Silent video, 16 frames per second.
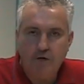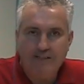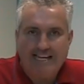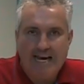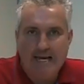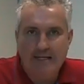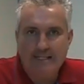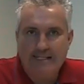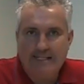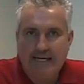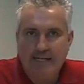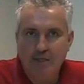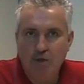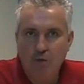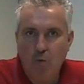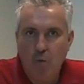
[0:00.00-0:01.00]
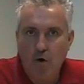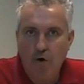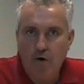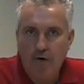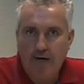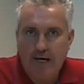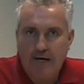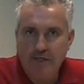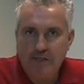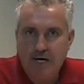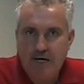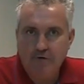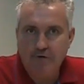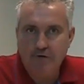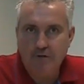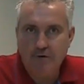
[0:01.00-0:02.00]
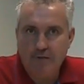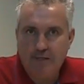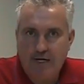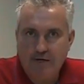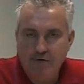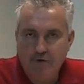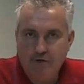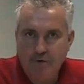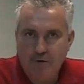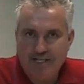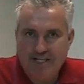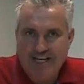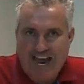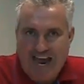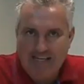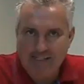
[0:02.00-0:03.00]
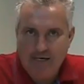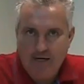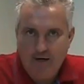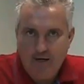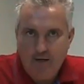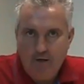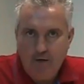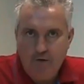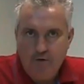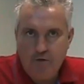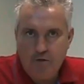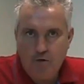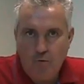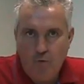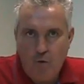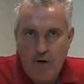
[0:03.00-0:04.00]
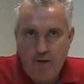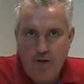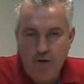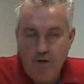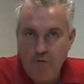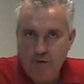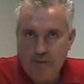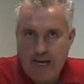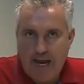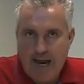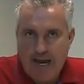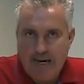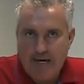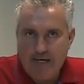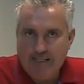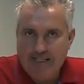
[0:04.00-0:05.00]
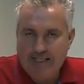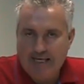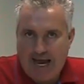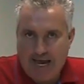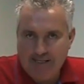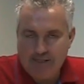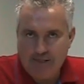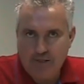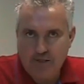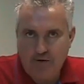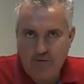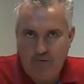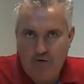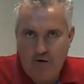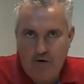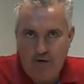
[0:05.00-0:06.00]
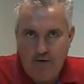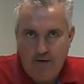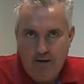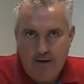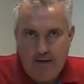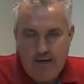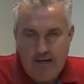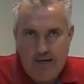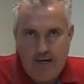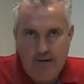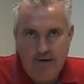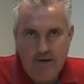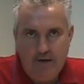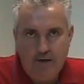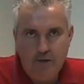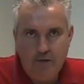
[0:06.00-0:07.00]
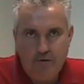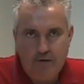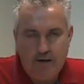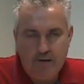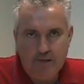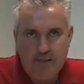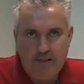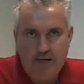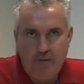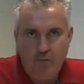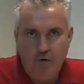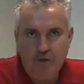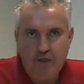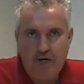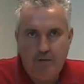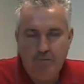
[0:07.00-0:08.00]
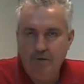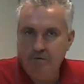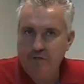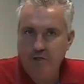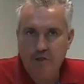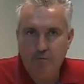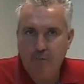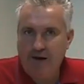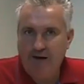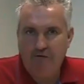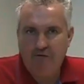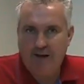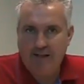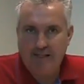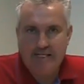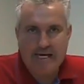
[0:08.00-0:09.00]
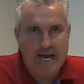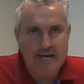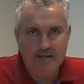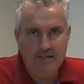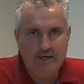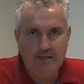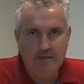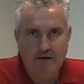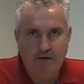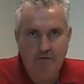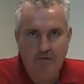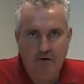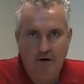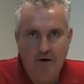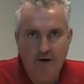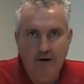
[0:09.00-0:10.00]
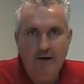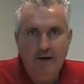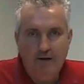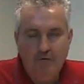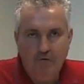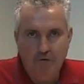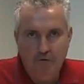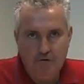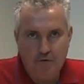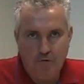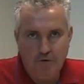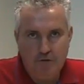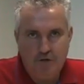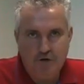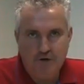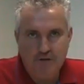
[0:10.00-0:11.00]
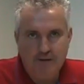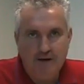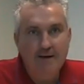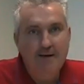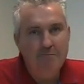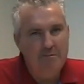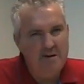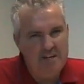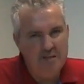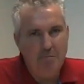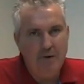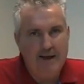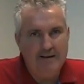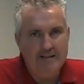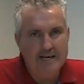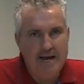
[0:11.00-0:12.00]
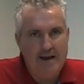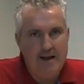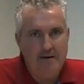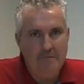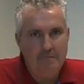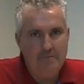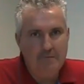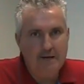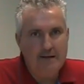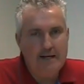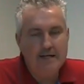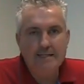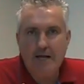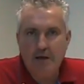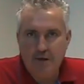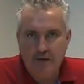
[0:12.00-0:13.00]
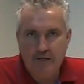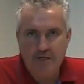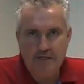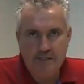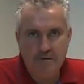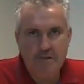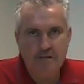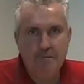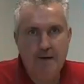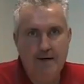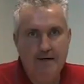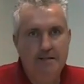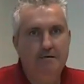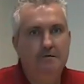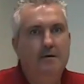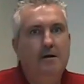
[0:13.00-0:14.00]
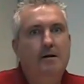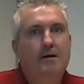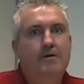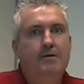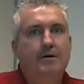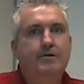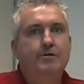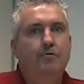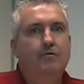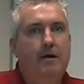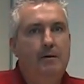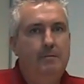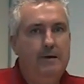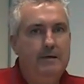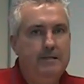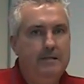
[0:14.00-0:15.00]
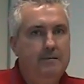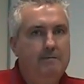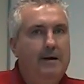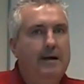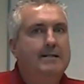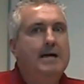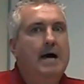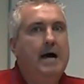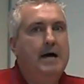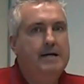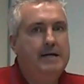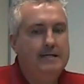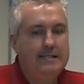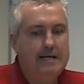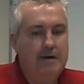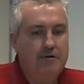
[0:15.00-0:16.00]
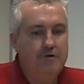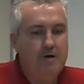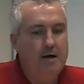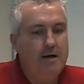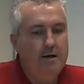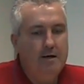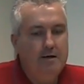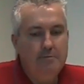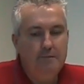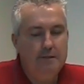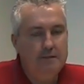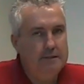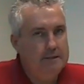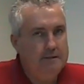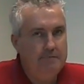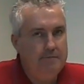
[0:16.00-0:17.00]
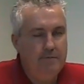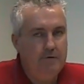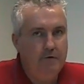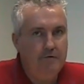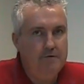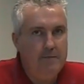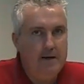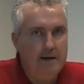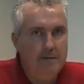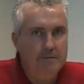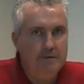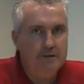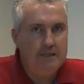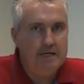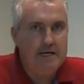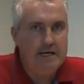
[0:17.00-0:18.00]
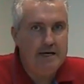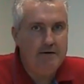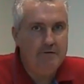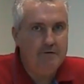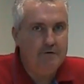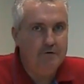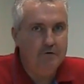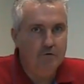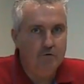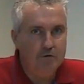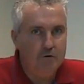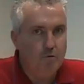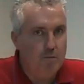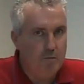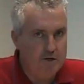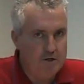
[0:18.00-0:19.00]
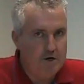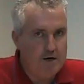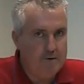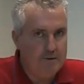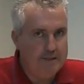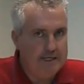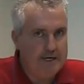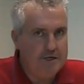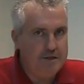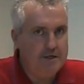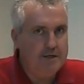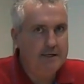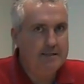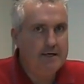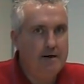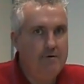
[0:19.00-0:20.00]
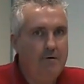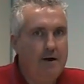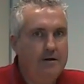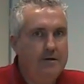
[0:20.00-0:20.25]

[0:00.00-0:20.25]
Taylor 6-1 on against Adrian Lewis. Adrian Lewis yet to lose a set so far in the 2010 World Championship. He's been fantastic so far. 4-1 shot, but he's playing Taylor. Let's get things into perspective, that it's all right beating McDyne, etc. But not for me, I must say, even at 4-1. We're trying to entice you, let's get it right.